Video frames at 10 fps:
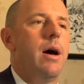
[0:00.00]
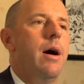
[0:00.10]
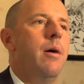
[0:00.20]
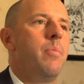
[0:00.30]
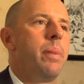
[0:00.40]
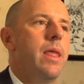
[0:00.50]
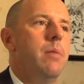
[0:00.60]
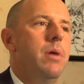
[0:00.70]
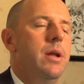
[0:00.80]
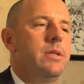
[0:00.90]

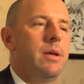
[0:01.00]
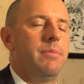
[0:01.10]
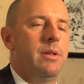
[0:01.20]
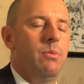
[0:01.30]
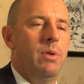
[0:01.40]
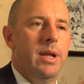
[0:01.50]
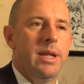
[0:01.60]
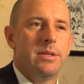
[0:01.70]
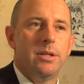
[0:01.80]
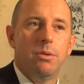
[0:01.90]
But it's something that when it
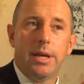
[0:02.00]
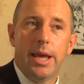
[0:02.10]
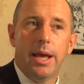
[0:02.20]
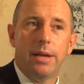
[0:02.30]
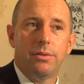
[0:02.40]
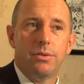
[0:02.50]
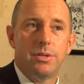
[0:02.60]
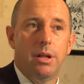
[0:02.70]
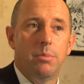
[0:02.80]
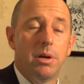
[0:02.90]
gets into a cancer
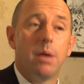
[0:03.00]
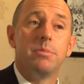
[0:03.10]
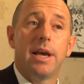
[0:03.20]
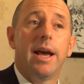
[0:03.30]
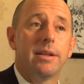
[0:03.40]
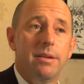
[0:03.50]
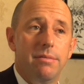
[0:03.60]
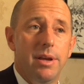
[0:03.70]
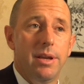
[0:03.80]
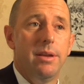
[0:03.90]
cell, it becomes
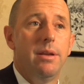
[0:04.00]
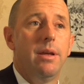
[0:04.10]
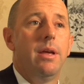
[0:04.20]
activated